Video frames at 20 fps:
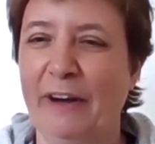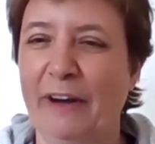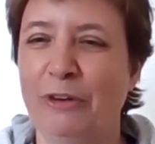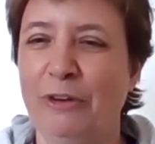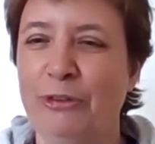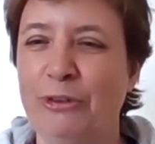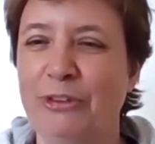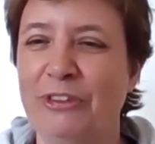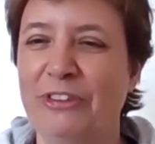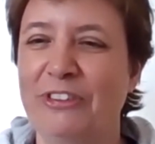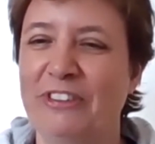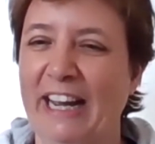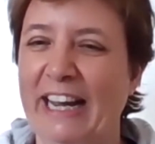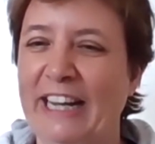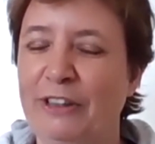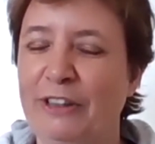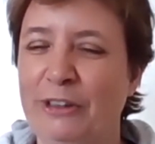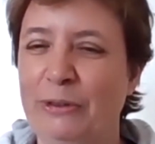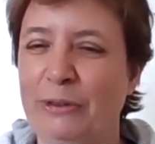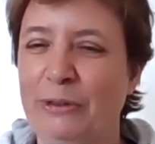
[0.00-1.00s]
How did you
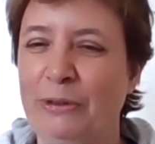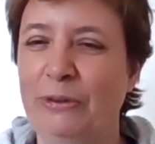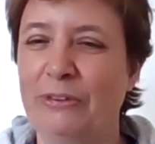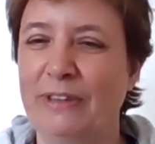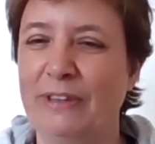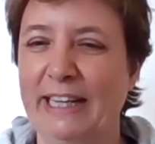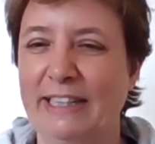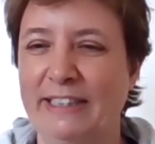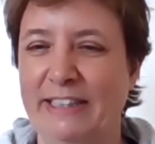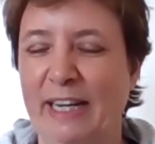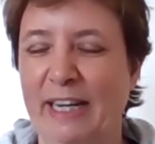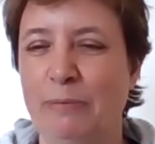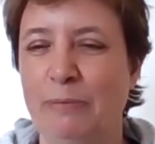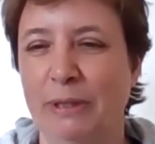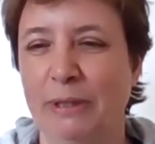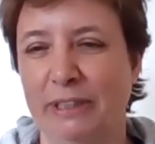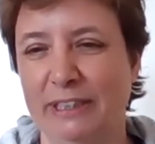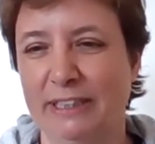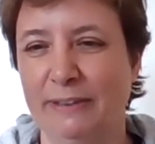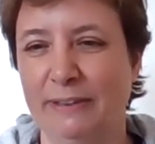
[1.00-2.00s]
decide to use that
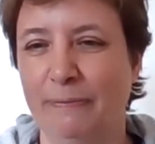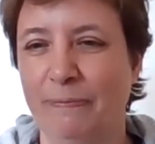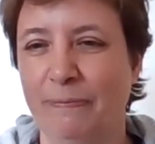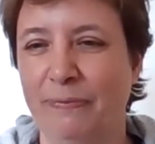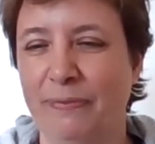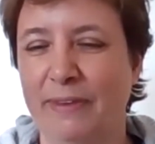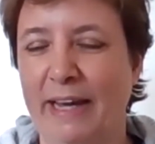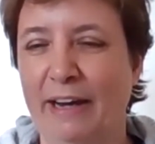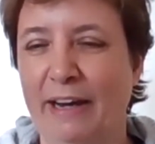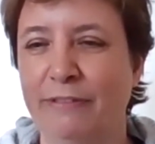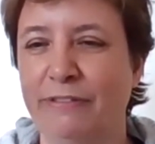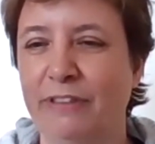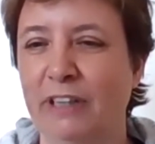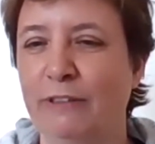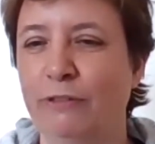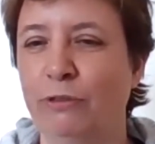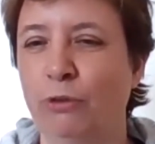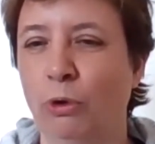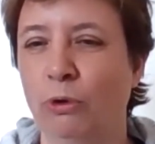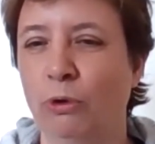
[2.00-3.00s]
time period? How
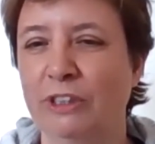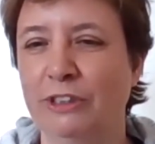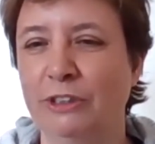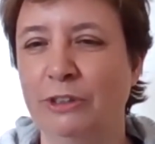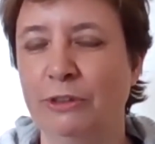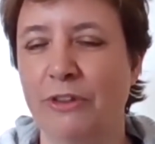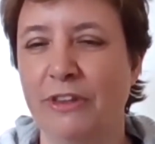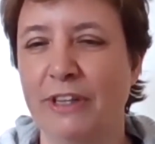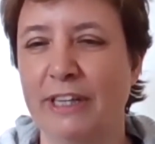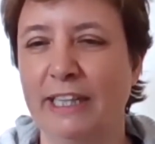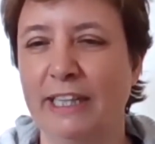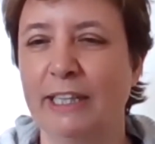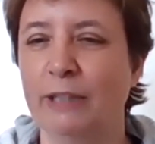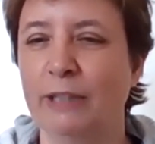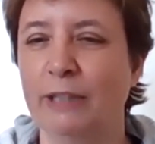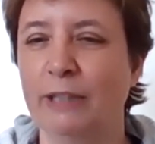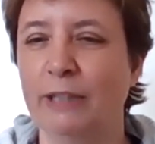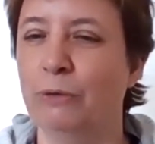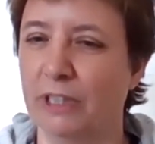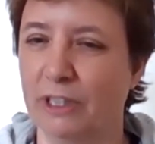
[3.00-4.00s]
far forward do you think
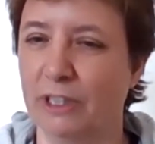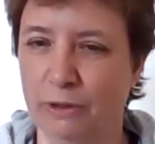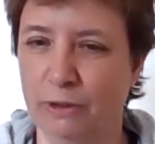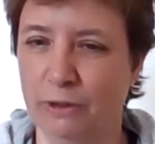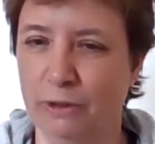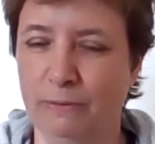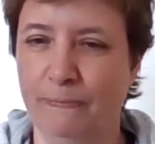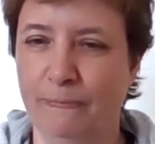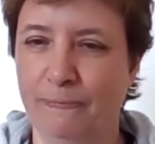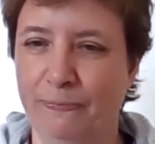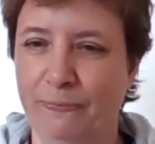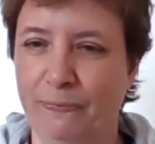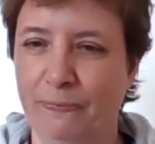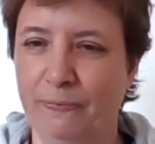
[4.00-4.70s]
it will go?